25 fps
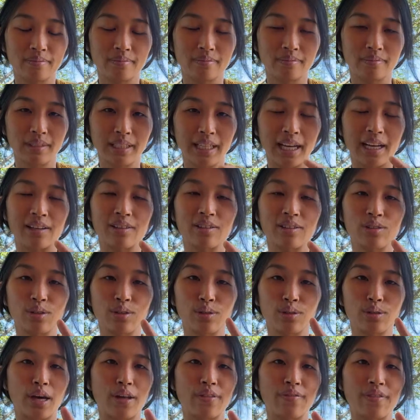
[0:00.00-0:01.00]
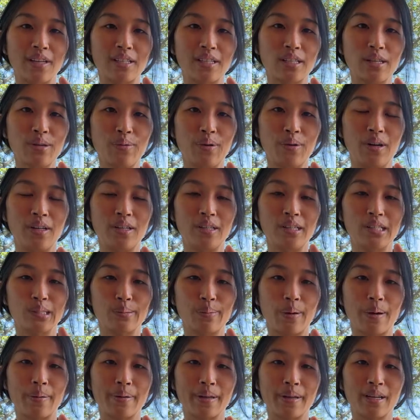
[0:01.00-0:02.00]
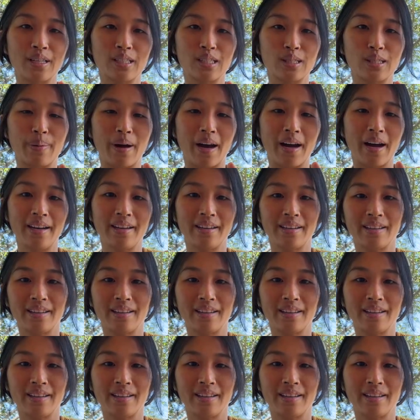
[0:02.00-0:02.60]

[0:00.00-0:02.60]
Yeah, so south facing wall is probably a good spot.